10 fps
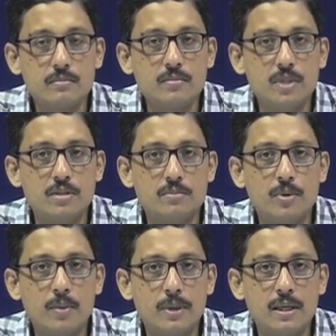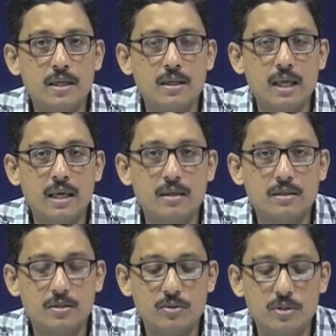this property, like
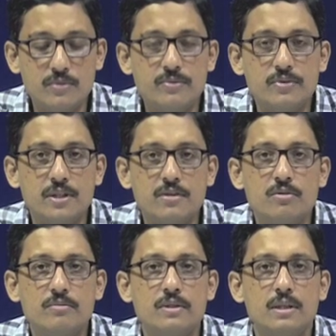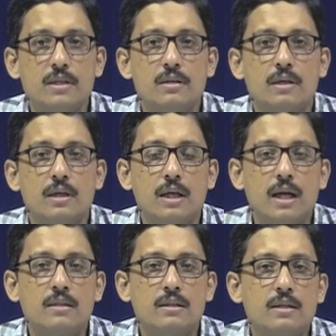diffusion coefficient,
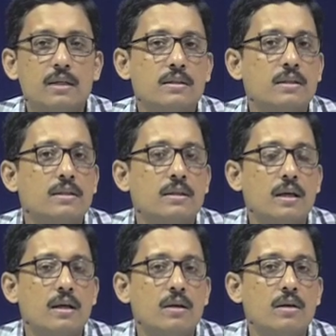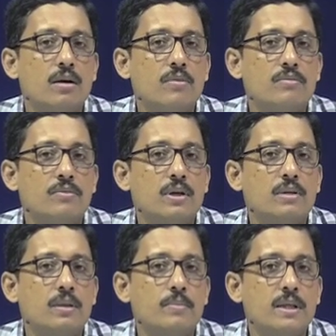etc., of
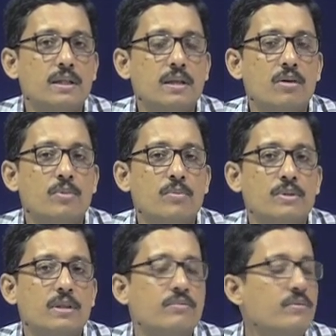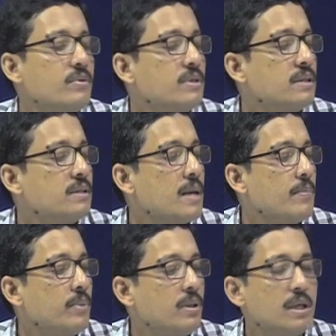some material or maybe some fluorescent
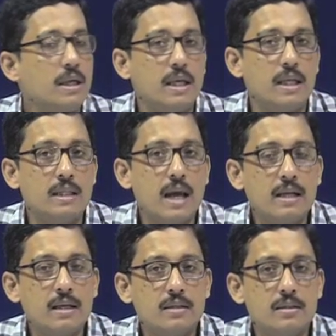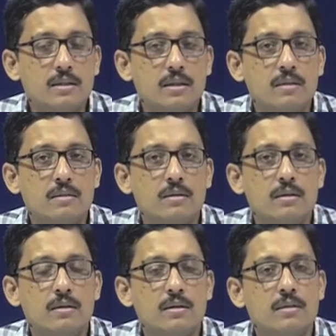sample. In that case,
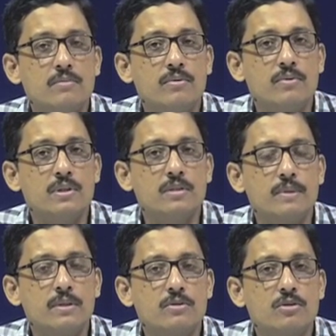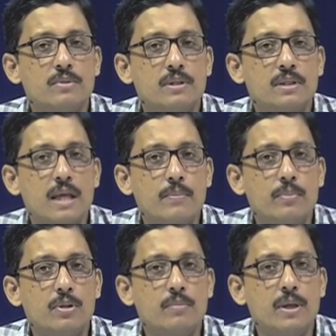in fluorescence spectroscopy, the
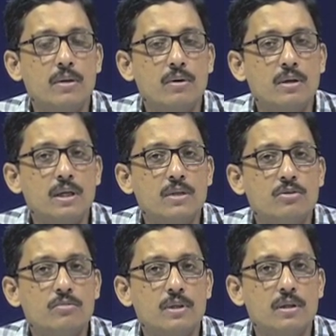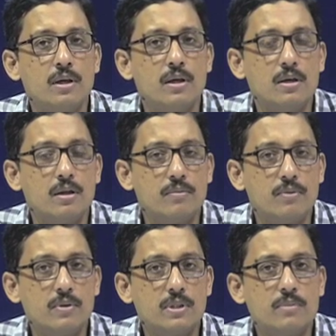sample may not need to be
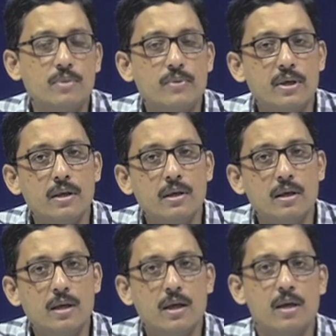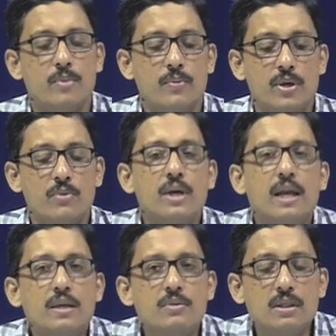fluorescent. Maybe you
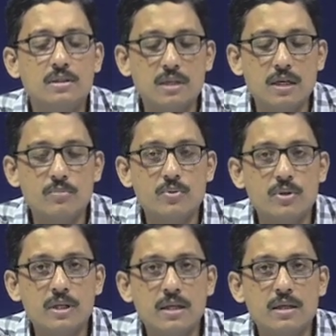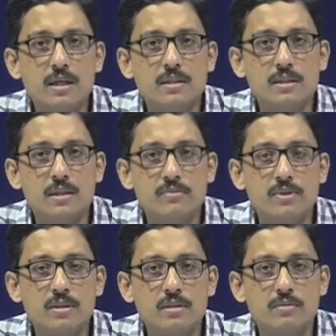can study protein aggregation.
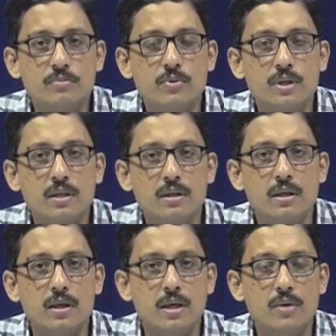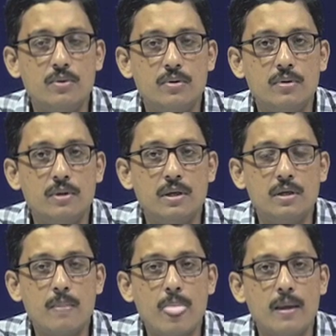Even this protein,
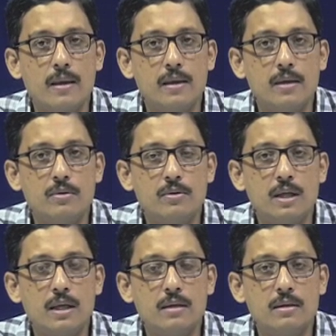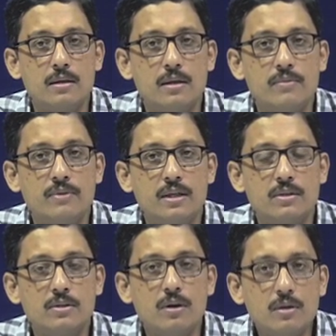like if it
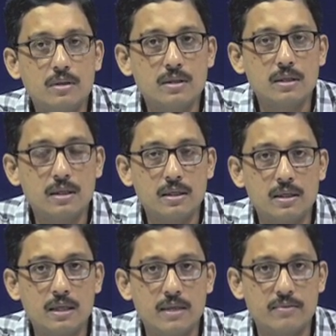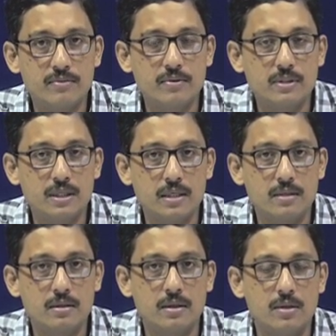is not like fluorescent,
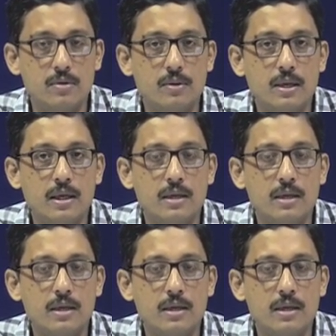Okay,